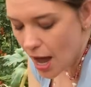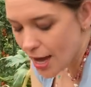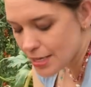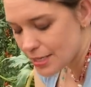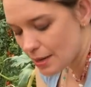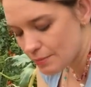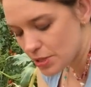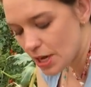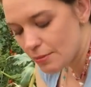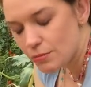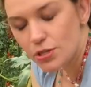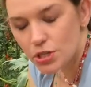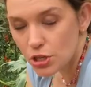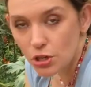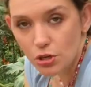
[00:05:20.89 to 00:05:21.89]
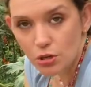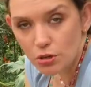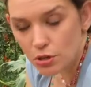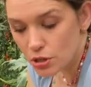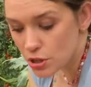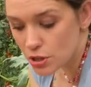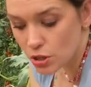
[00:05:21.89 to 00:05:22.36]
I sometimes
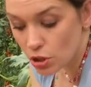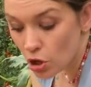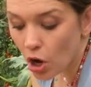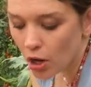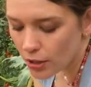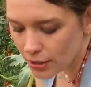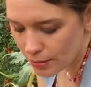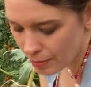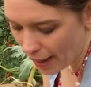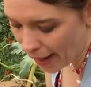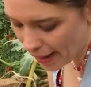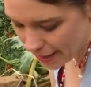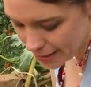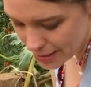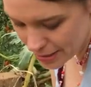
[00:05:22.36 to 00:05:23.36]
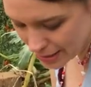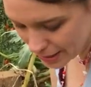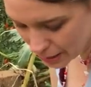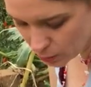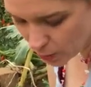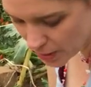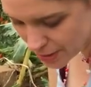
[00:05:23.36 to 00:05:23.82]
use cotton bags,
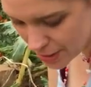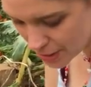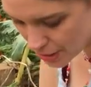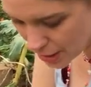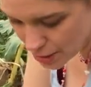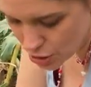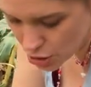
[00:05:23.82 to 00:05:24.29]
little ones that I